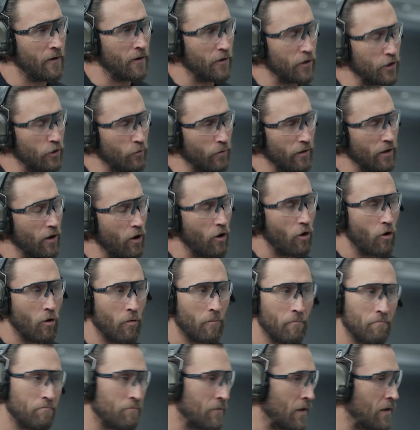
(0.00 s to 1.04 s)
You at
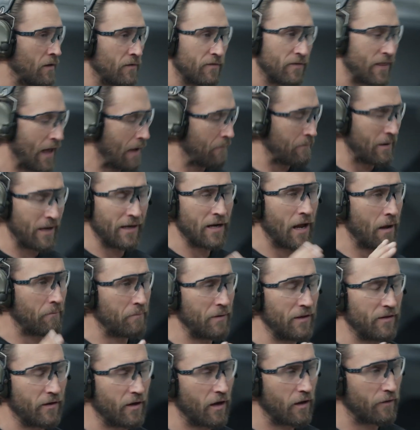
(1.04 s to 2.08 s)
home, that may not
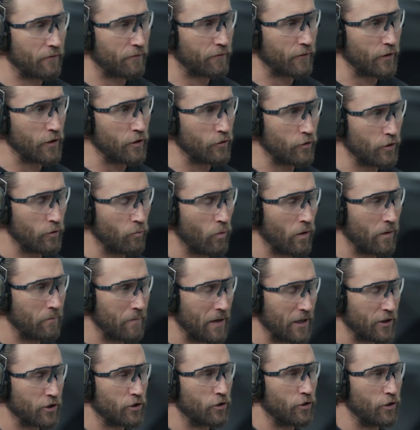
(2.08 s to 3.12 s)
be the gun for you. You want to
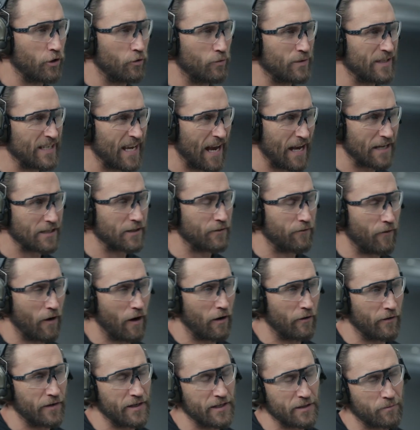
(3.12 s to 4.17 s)
make sure you test
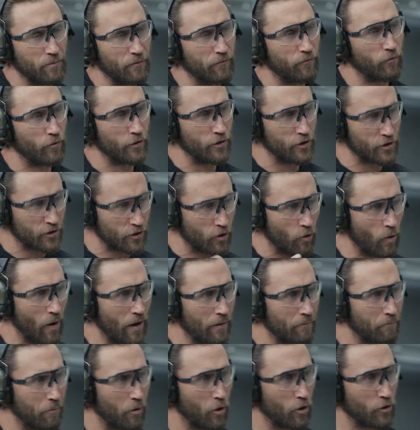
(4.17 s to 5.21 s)
fire these before you just go
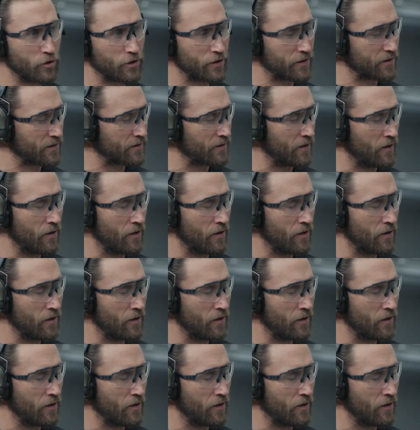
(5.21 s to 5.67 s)
out and purchase.